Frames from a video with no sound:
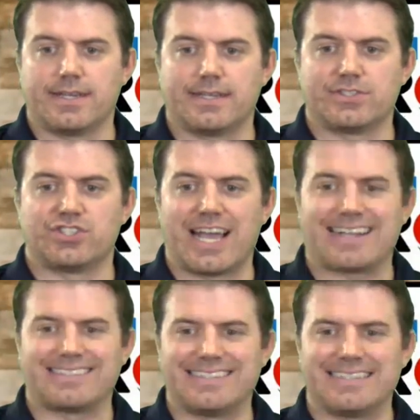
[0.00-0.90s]

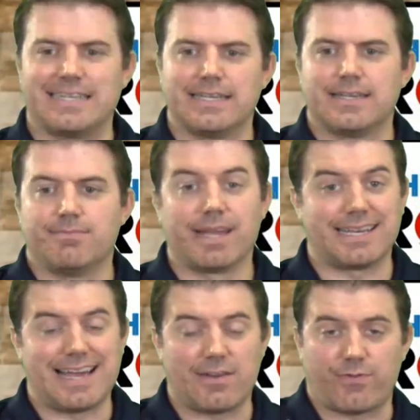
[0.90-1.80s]
Jackson, big
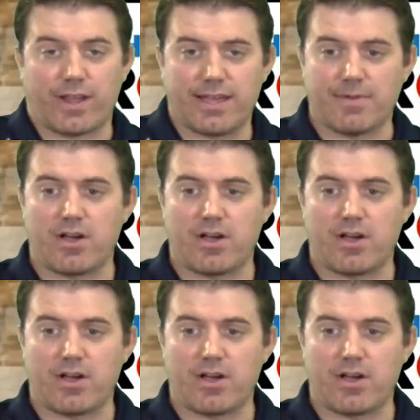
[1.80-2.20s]
night for him,